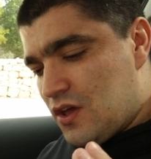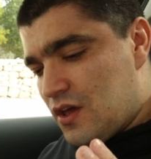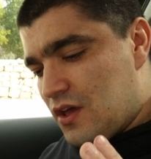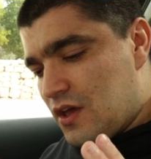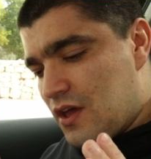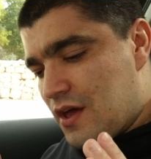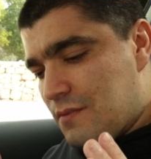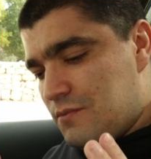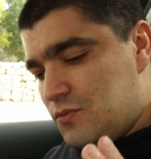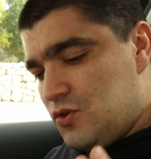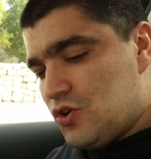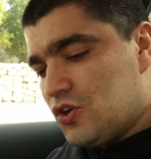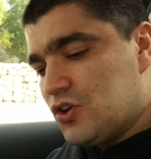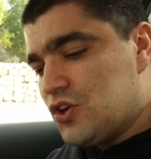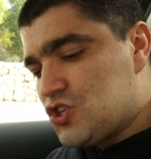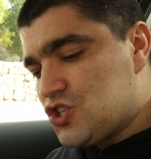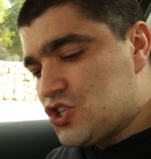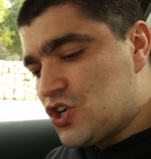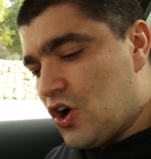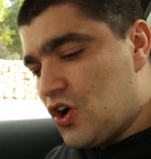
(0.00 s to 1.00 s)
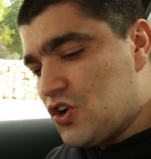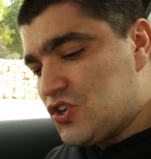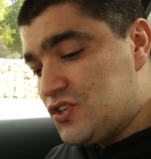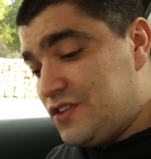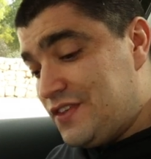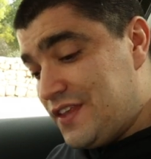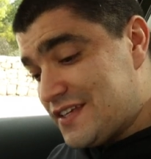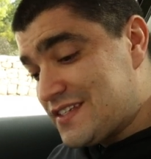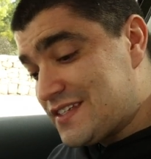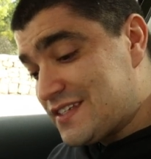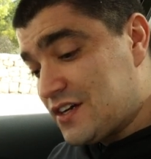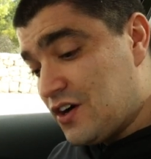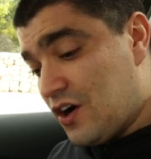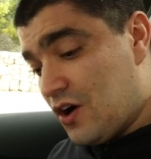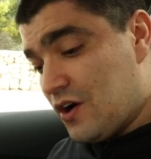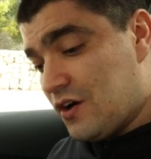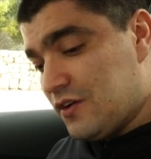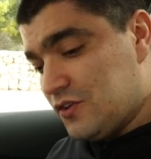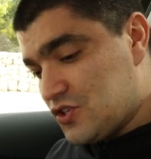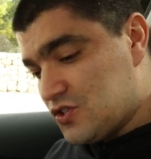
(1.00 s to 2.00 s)
you're going to charge this
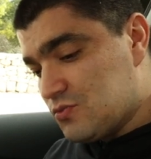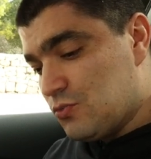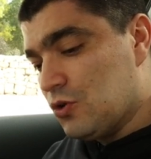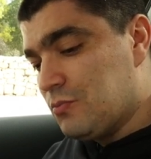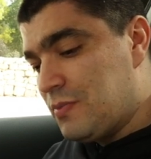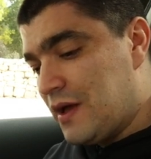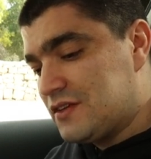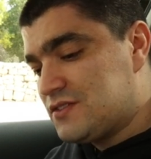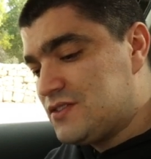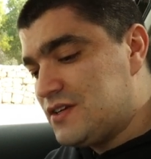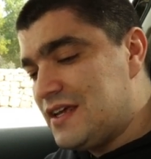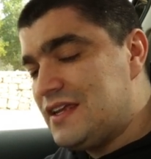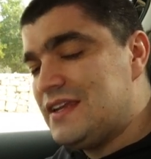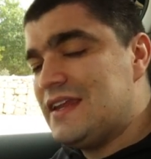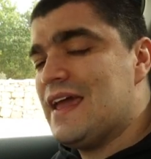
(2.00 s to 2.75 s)
car, the small battery,